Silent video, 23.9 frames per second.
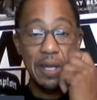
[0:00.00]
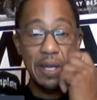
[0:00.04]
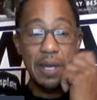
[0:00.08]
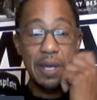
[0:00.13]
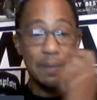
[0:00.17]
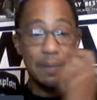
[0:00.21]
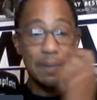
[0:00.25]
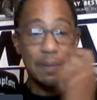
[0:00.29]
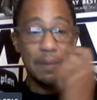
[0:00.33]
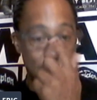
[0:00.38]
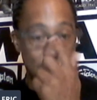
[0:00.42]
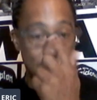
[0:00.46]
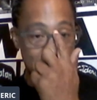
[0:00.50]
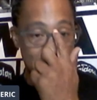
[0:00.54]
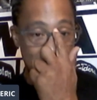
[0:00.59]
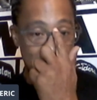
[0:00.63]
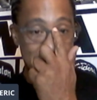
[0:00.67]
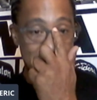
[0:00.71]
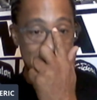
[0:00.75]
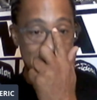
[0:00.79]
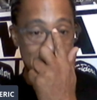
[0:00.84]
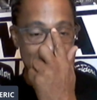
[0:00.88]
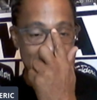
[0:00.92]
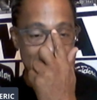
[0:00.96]
But one of these
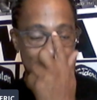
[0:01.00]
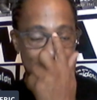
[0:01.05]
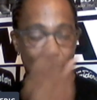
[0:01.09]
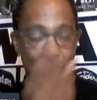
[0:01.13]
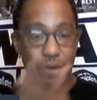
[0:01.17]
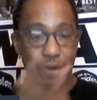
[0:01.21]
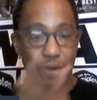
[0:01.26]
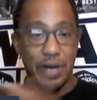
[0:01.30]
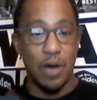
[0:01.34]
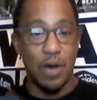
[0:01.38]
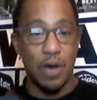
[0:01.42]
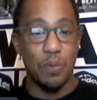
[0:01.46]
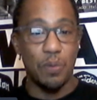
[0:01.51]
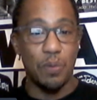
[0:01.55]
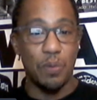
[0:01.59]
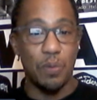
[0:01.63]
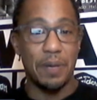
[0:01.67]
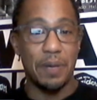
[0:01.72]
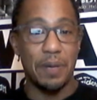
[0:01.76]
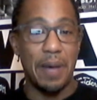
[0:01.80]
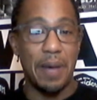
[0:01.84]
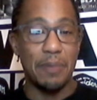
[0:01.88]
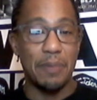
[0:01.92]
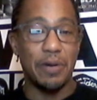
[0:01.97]
days, we're going to open up.
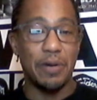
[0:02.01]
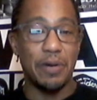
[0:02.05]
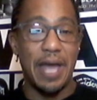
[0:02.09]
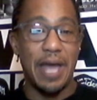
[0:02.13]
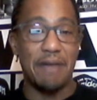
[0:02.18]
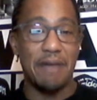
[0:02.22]
I'm going to have